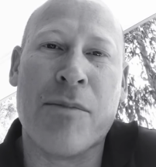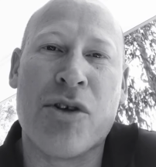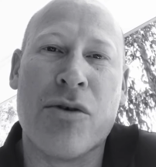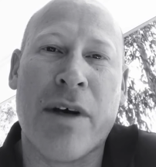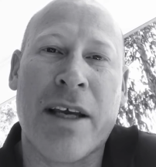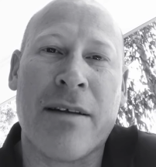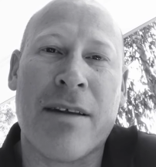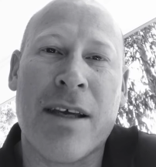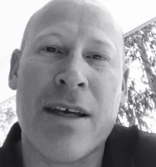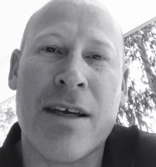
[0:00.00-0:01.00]
doing
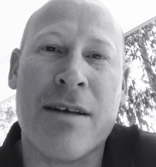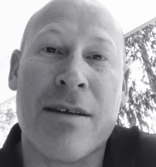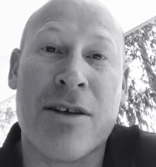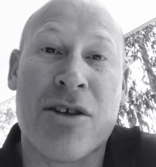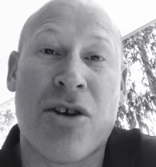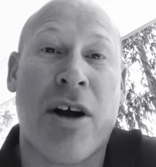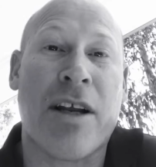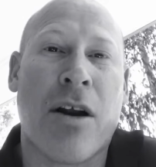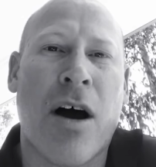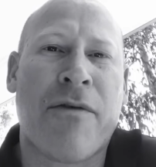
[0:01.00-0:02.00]
the Design
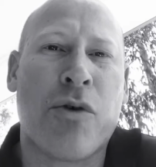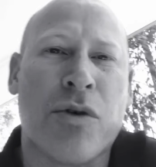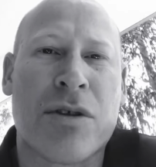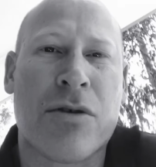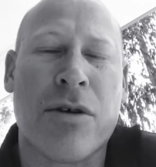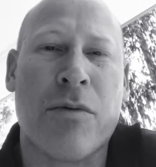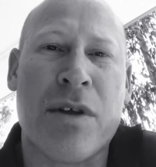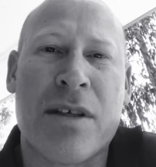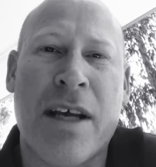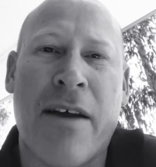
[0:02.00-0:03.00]
Your Life course through
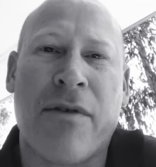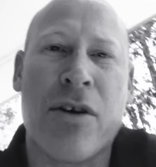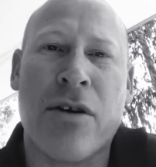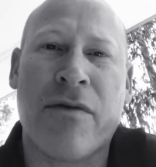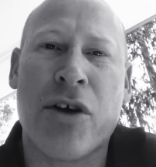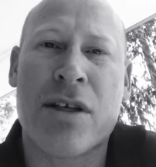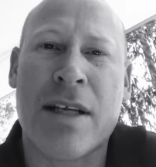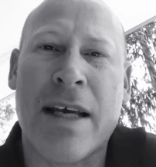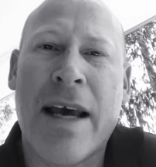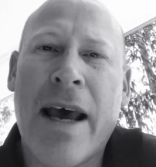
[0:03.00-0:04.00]
with Stanford University,